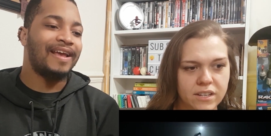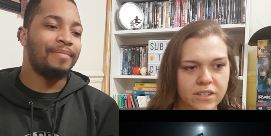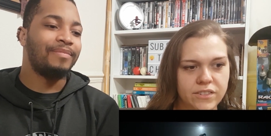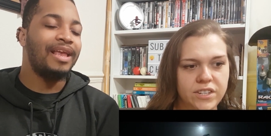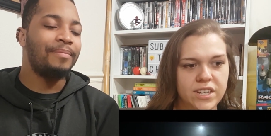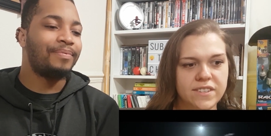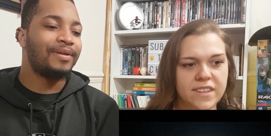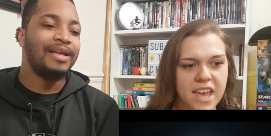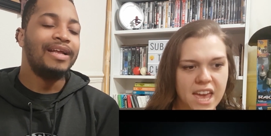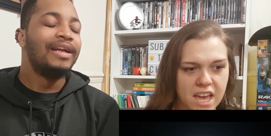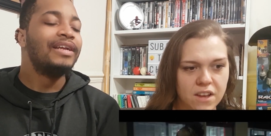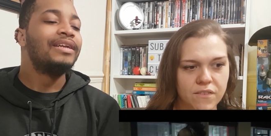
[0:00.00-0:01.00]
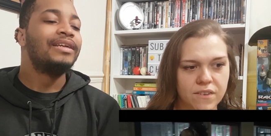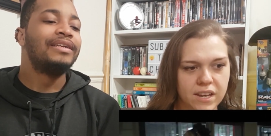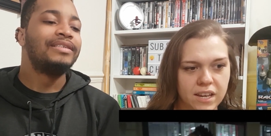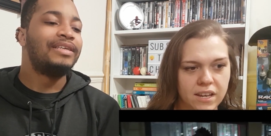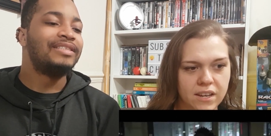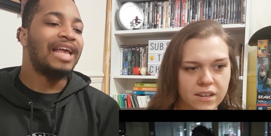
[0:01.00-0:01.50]
Speaker 1: time. She's she
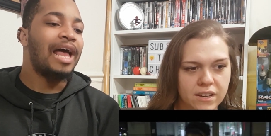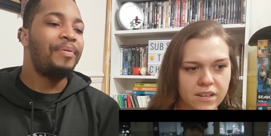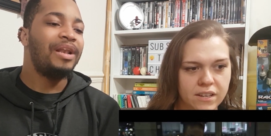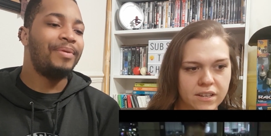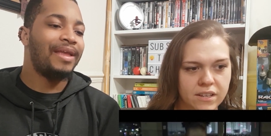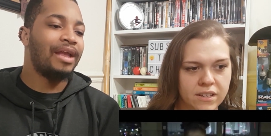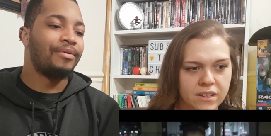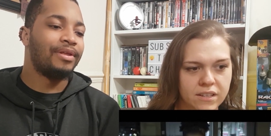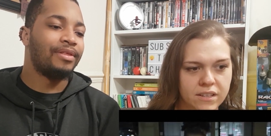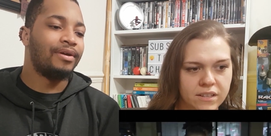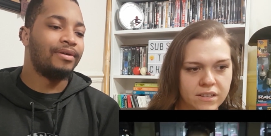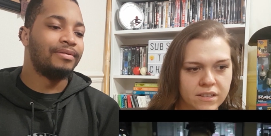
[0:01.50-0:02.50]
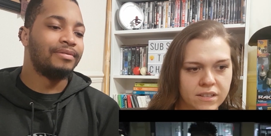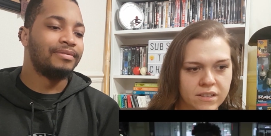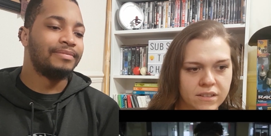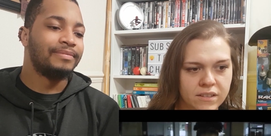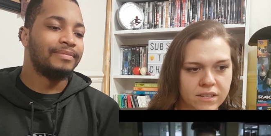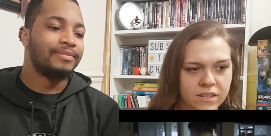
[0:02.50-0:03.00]
angry. She's happy to be angry though.
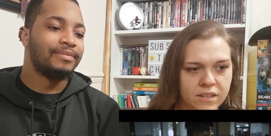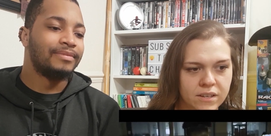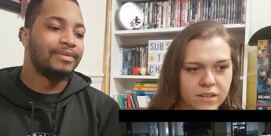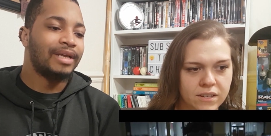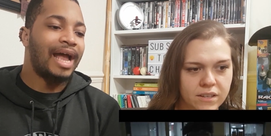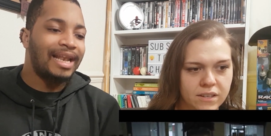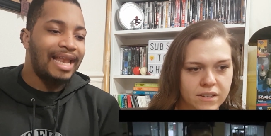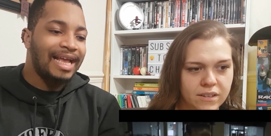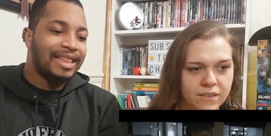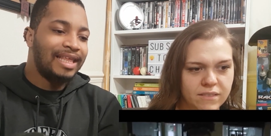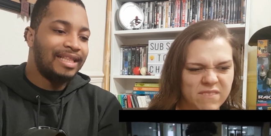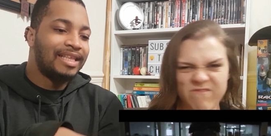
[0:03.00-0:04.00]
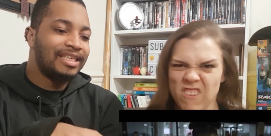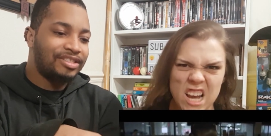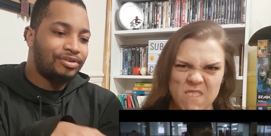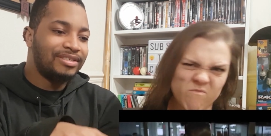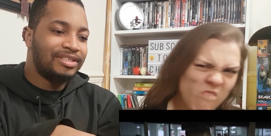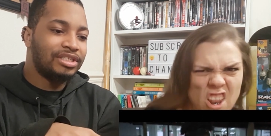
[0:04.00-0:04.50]
I like th- this
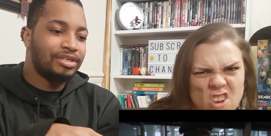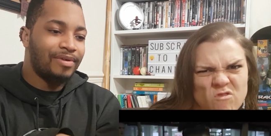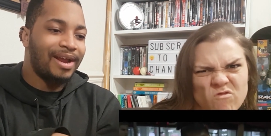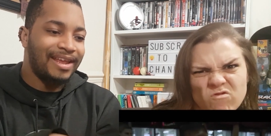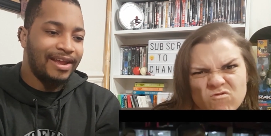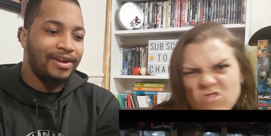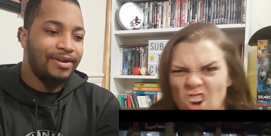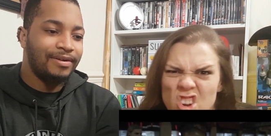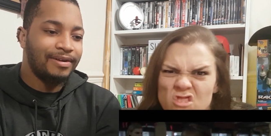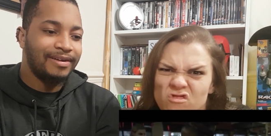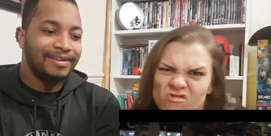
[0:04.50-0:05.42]
transition right here